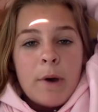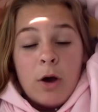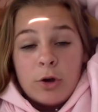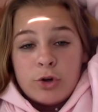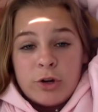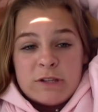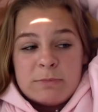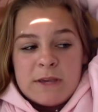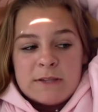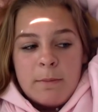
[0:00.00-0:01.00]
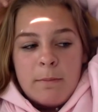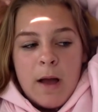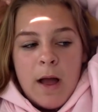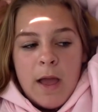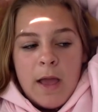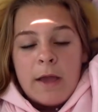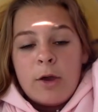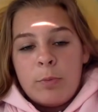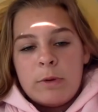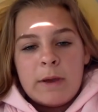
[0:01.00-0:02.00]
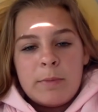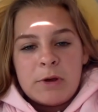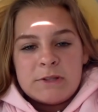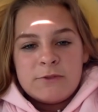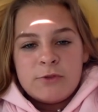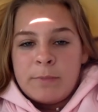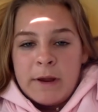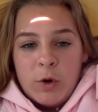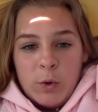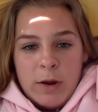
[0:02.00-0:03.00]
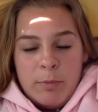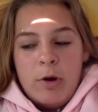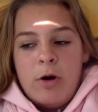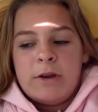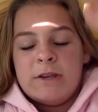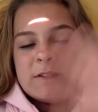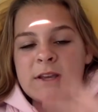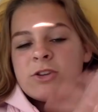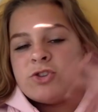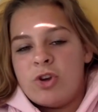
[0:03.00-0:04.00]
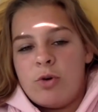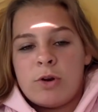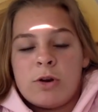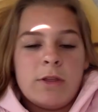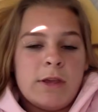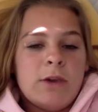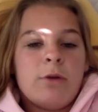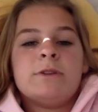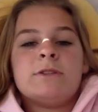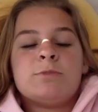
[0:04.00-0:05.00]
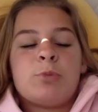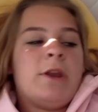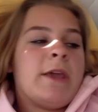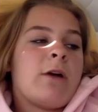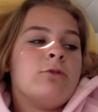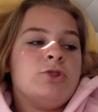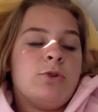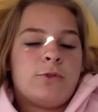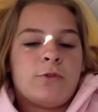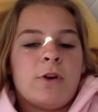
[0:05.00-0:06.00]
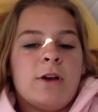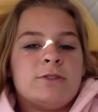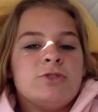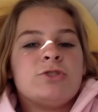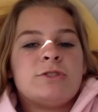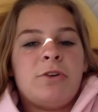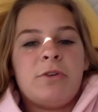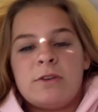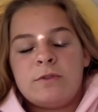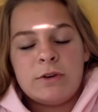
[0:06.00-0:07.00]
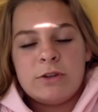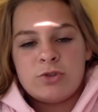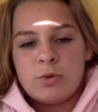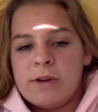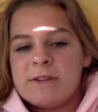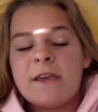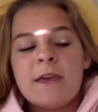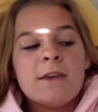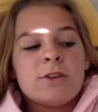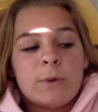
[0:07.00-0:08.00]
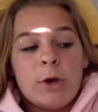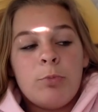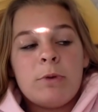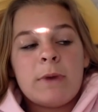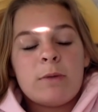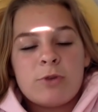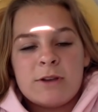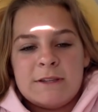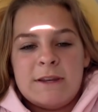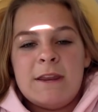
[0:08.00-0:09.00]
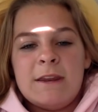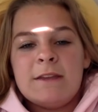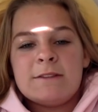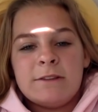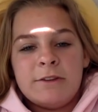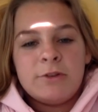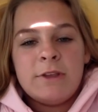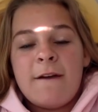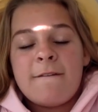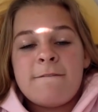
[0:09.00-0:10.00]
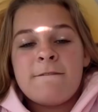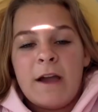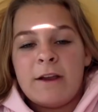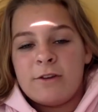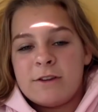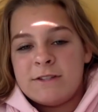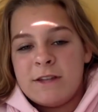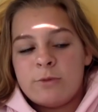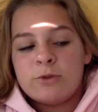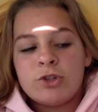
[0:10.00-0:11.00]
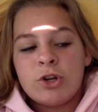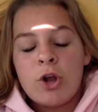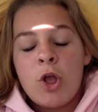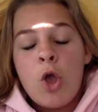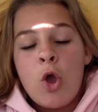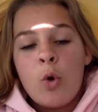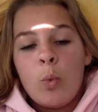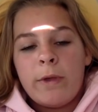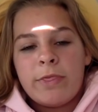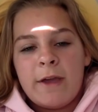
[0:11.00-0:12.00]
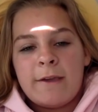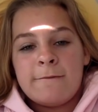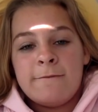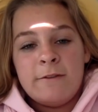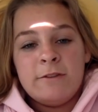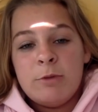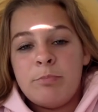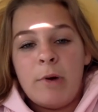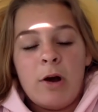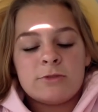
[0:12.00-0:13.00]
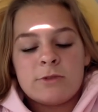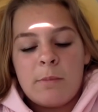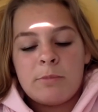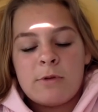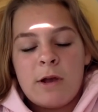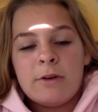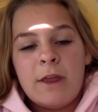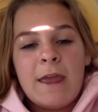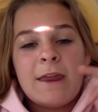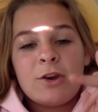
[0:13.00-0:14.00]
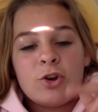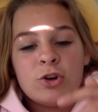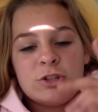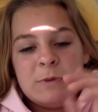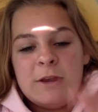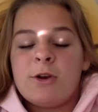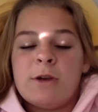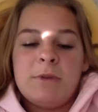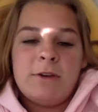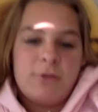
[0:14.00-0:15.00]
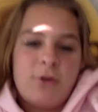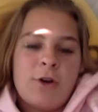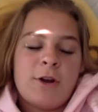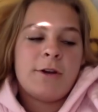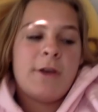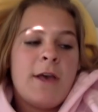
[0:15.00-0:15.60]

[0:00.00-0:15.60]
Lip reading: But on Christmas, I opened my present from my grandpa, and he's like a joker, like he always is printing out jokes for us and just telling us funny stories. So I opened my present, and it's literally a fire extinguisher with like $50 wrapped around it and a Krispy Kreme gift card